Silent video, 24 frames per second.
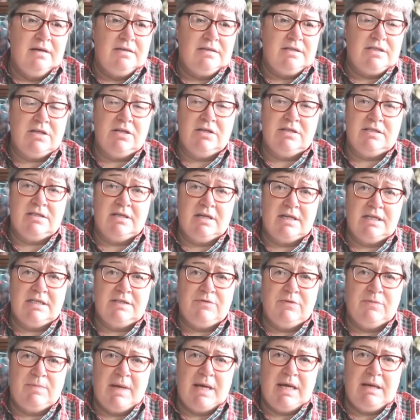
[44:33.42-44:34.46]
it's a good
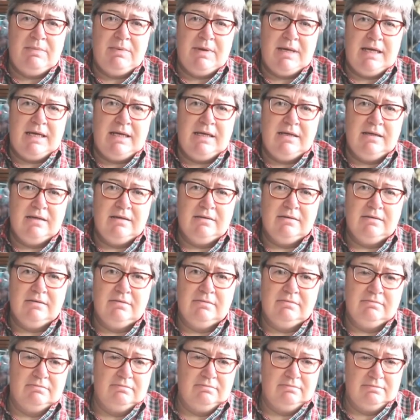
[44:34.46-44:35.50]
size for baby
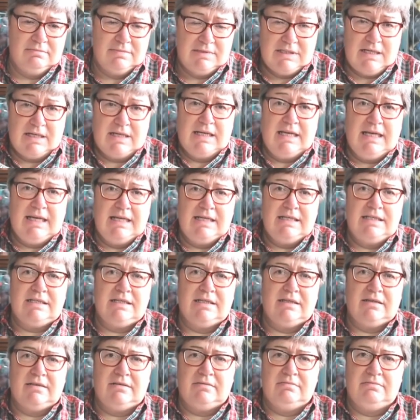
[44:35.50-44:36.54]
tucking
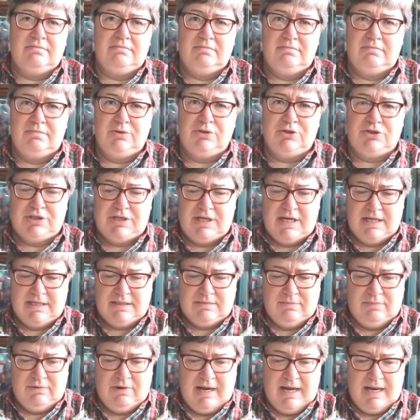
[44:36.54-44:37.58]
into
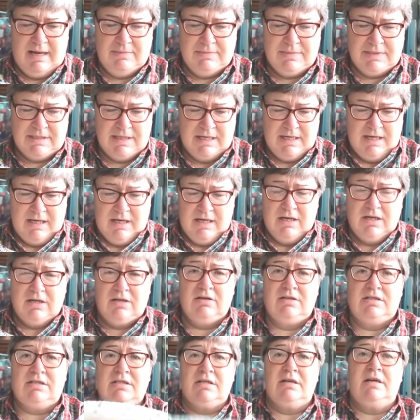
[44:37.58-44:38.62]
pushchairs and prams.
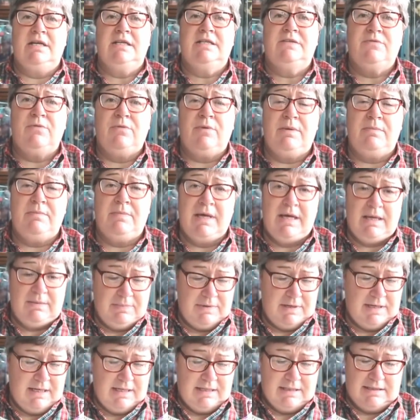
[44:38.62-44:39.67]
Good size for when
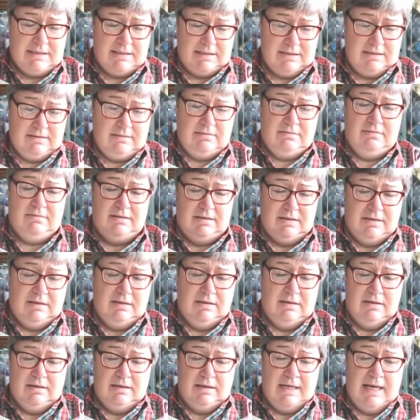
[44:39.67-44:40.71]
baby is
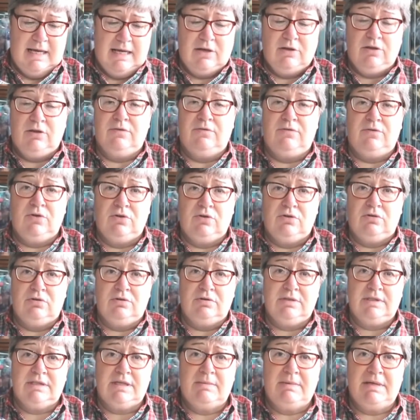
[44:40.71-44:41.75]
laying on the
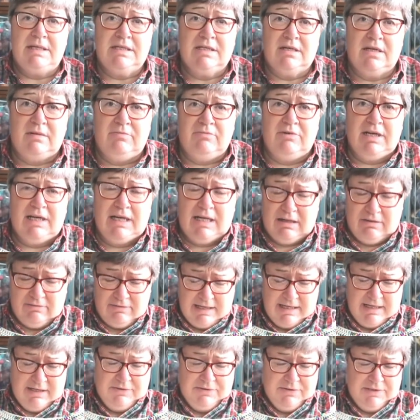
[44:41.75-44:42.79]
floor, tummy time, wriggling
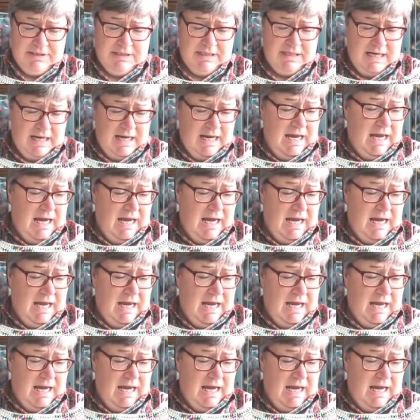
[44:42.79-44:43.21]
around.